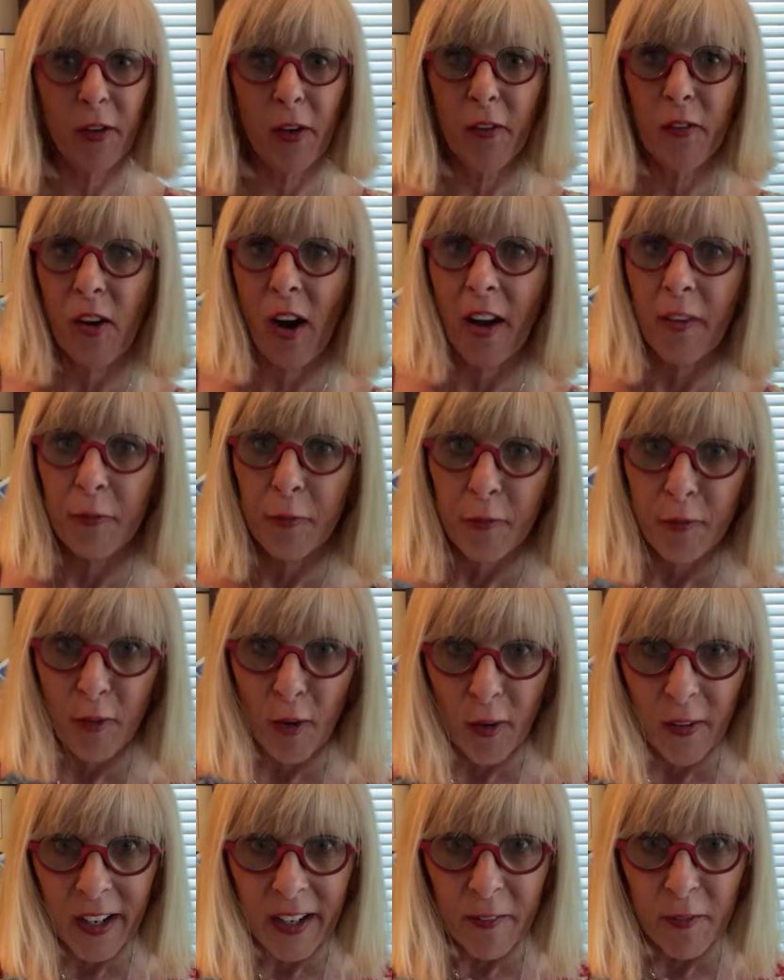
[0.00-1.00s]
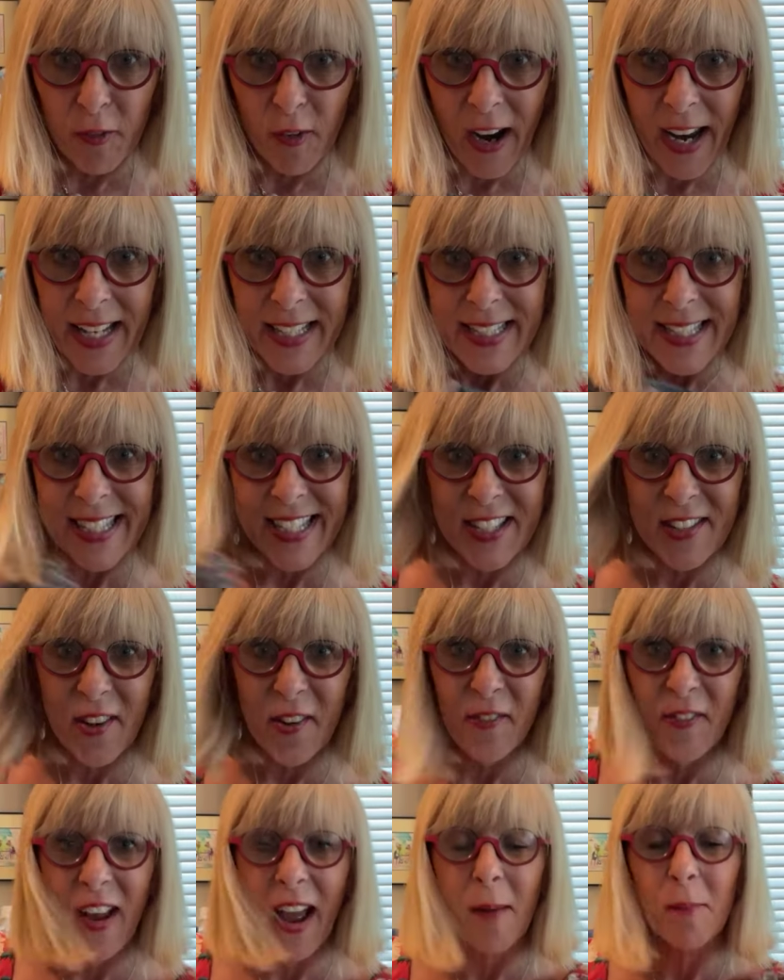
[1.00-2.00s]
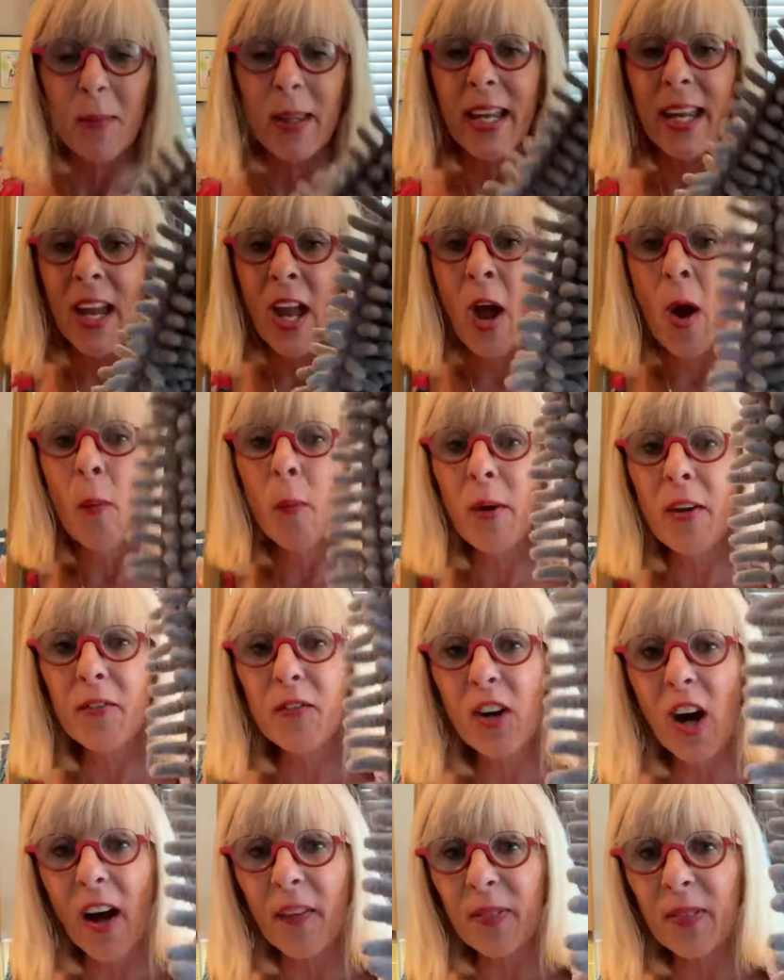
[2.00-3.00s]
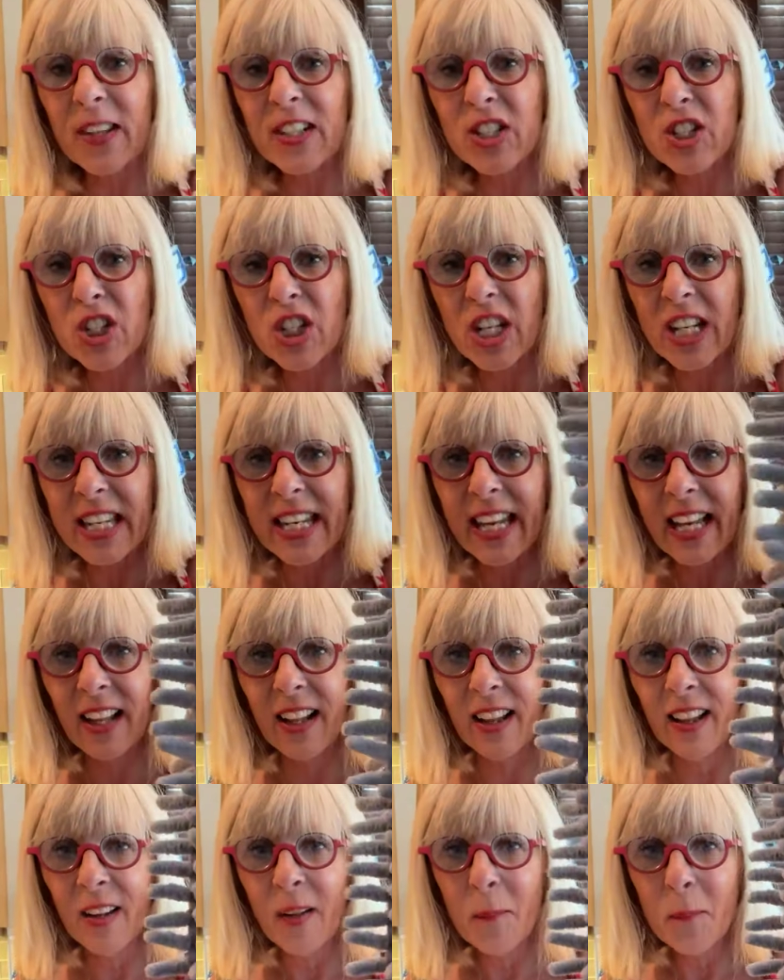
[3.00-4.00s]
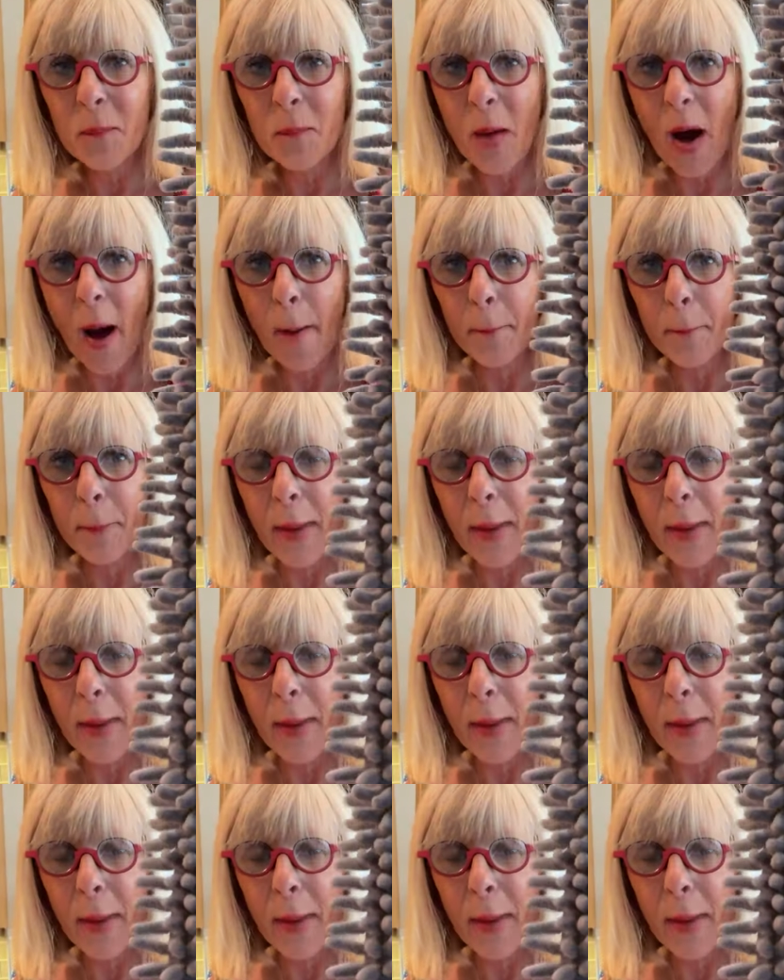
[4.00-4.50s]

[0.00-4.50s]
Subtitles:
you've got furry friends in your family, we've got this chenille mop